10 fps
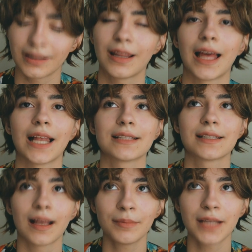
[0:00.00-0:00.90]
that
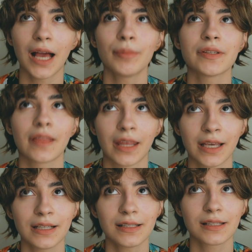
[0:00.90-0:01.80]
sometimes
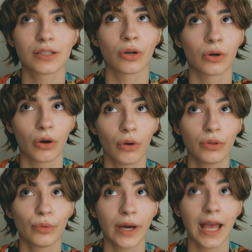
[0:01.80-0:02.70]
things don't go
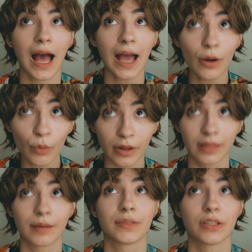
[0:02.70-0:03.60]
the way I
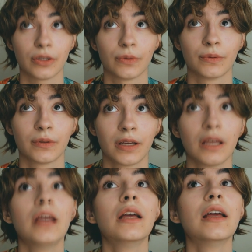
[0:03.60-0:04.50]
want them to.
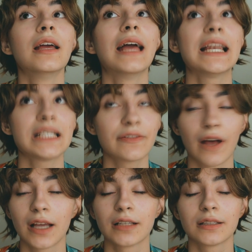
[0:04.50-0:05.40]
It's
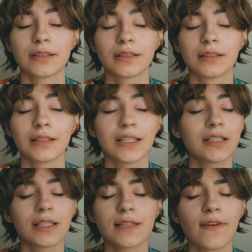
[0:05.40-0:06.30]
fine.
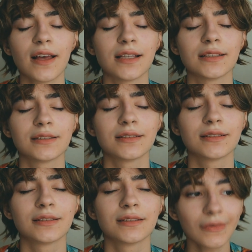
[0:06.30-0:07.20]
It's just fine.
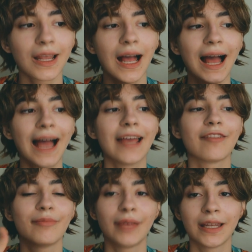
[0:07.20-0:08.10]

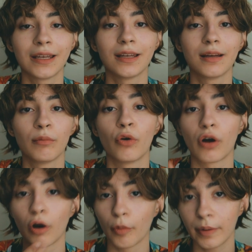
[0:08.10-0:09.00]
I've been
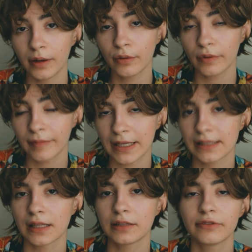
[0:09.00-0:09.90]
more open with
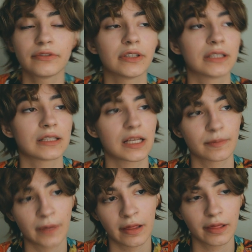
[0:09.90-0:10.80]
myself this
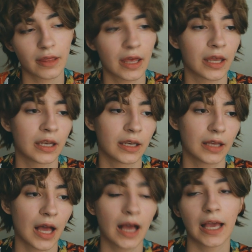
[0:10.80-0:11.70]
last month, and
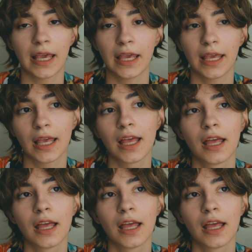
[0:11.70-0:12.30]
I